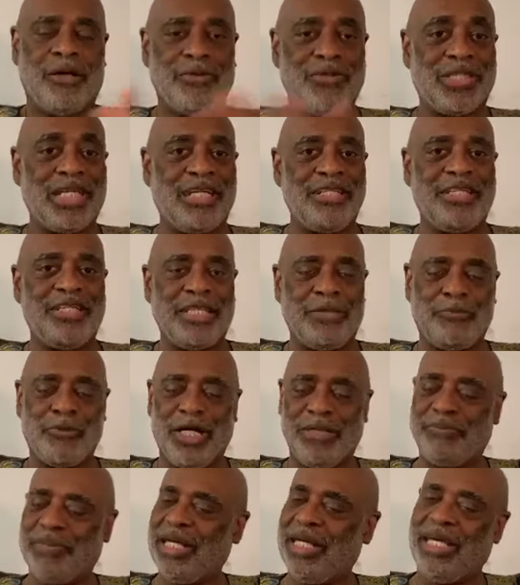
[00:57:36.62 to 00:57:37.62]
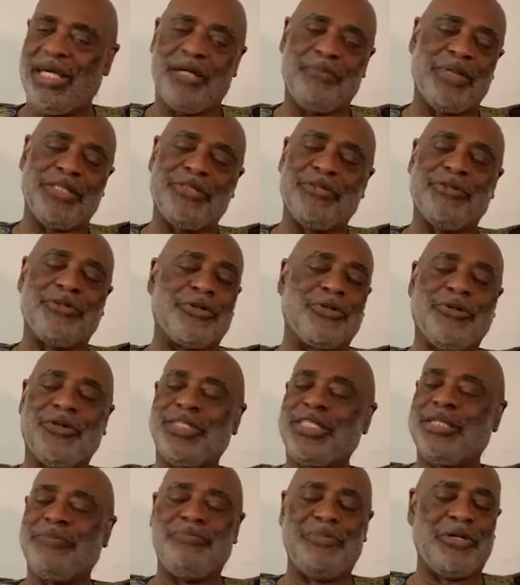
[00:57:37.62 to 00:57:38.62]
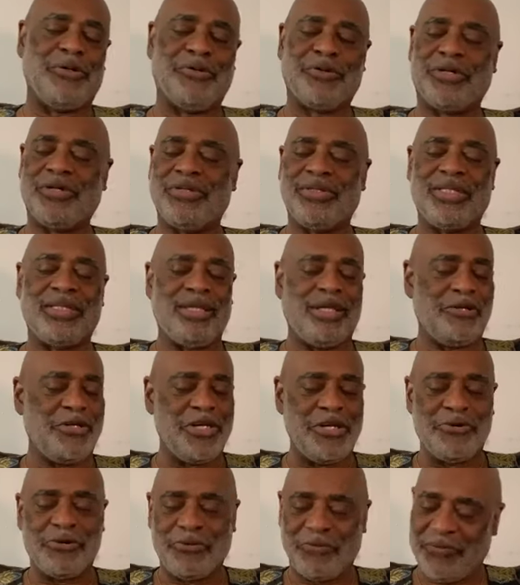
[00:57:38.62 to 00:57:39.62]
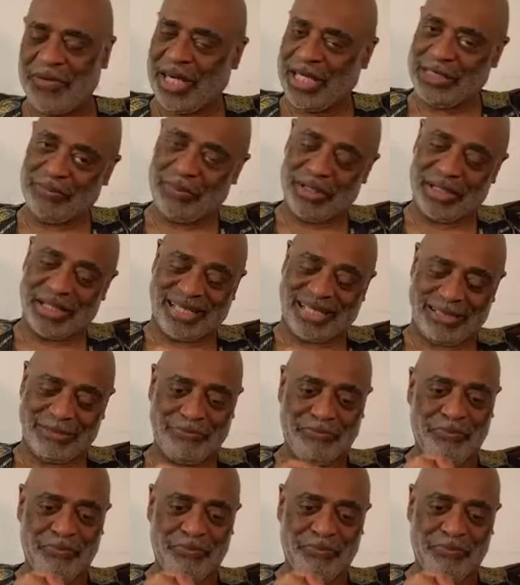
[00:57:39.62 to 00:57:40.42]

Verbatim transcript: On Sundays at 1 p.m., I do the Course in Miracles here on Facebook